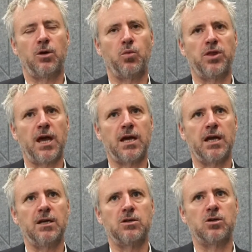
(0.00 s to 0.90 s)
without
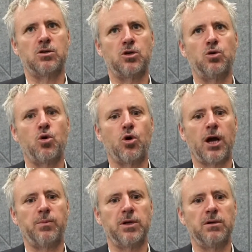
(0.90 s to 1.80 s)
getting too caught
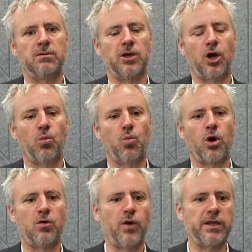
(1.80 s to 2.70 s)
up in,
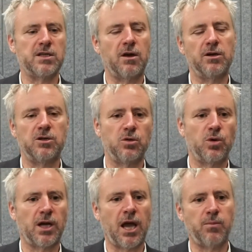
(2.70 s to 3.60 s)
what a rent's going to do,
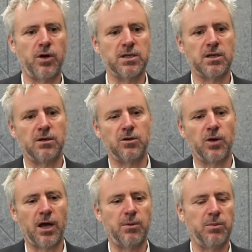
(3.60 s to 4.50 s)
what a cap rate's going to
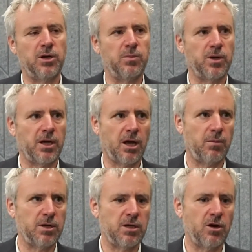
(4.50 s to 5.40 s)
do, how many people are going to
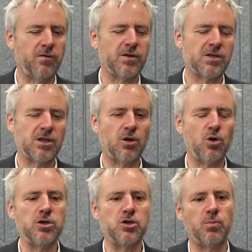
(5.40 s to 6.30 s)
come into the office, so
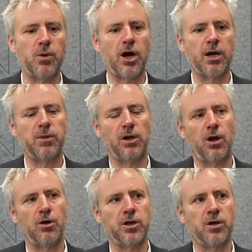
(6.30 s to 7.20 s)
long as you're buying
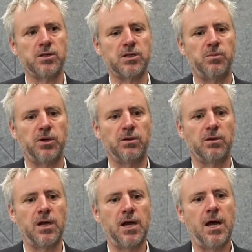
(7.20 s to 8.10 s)
below the cost to
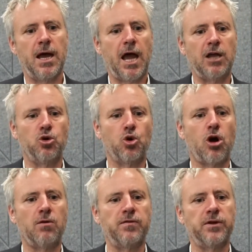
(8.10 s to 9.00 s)
build and you're
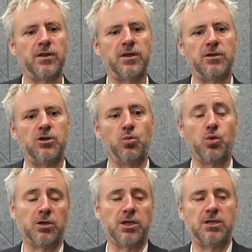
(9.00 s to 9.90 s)
confident that you
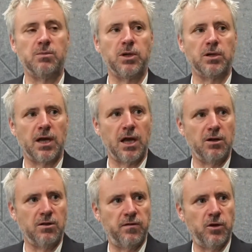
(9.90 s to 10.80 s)
will need to build again
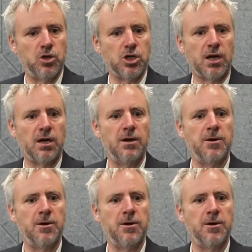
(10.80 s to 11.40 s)
in the future,